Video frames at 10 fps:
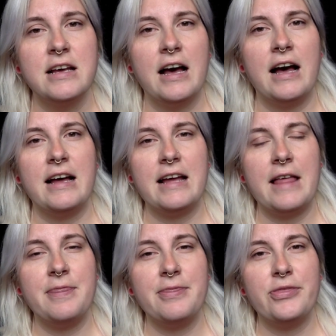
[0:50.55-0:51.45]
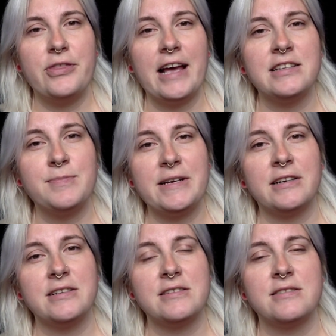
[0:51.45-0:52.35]
And that's
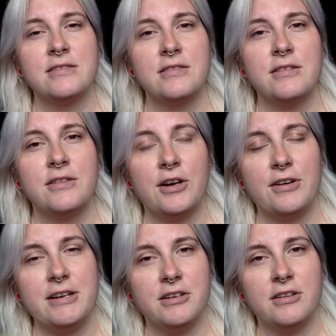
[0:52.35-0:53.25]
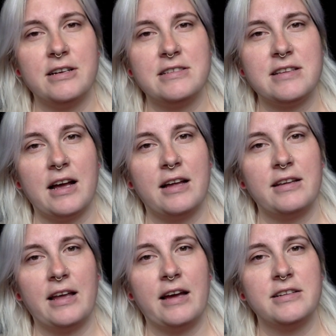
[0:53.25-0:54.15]
because their ear is not
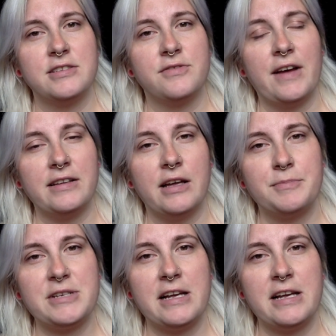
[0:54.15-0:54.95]
yet developed.